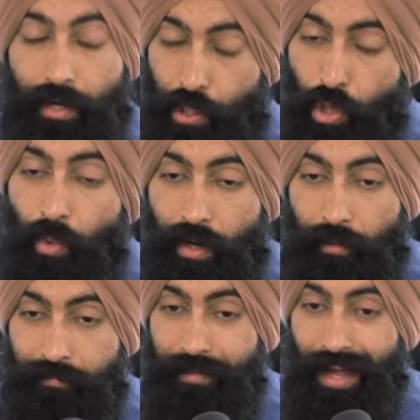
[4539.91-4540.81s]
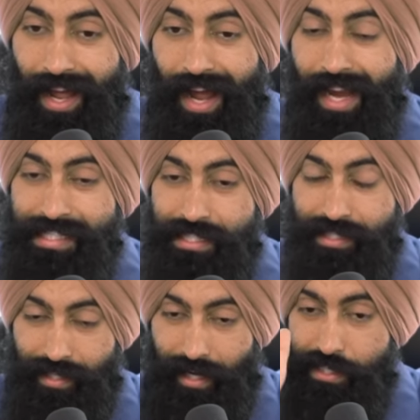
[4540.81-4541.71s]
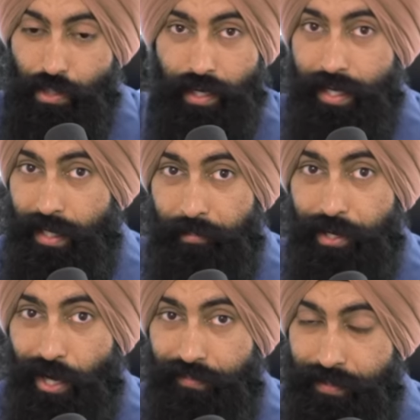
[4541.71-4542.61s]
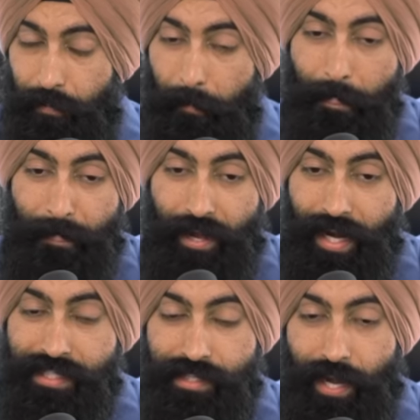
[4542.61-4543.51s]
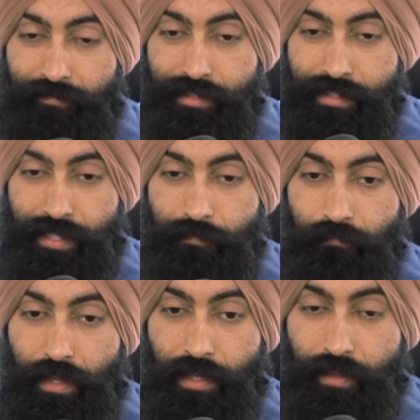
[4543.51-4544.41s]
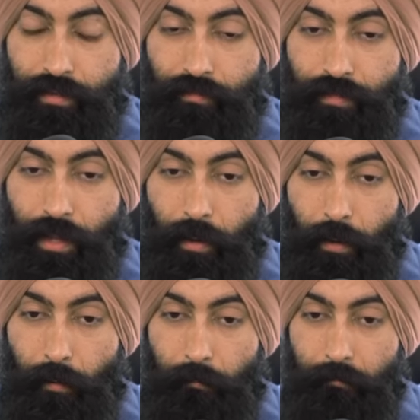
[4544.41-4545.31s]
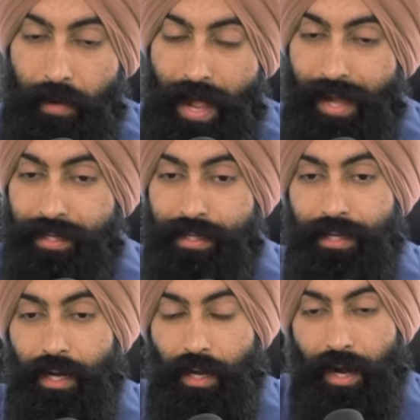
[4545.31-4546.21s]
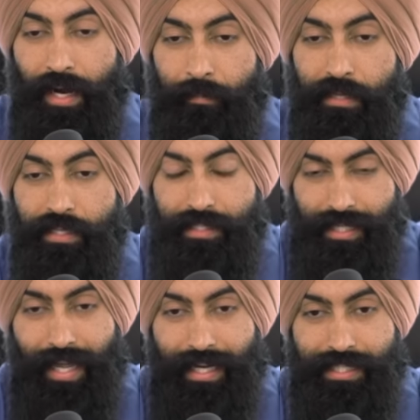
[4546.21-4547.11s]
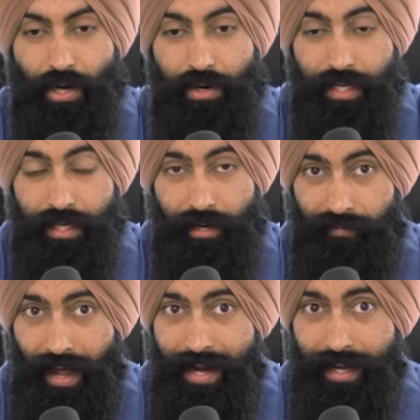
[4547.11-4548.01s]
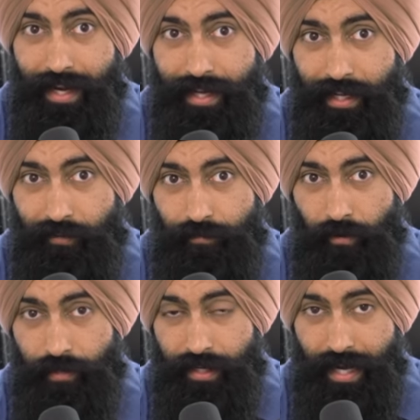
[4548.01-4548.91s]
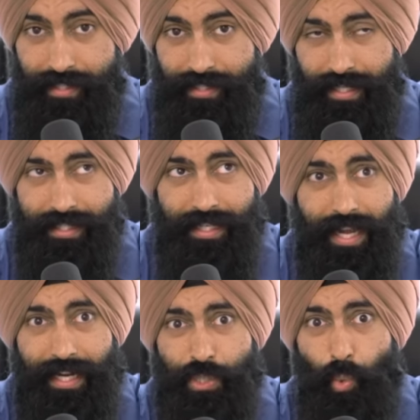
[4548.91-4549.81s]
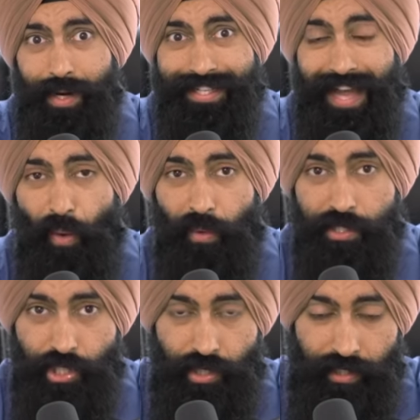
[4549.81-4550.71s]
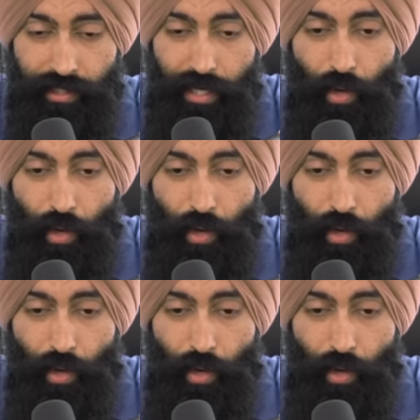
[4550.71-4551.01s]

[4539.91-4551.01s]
growing up, I used to sit, I used to go to India pretty often. And I used to have to sit in the back economy, sit like a sardine, and flying to India from the United States is like a twenty hour journey.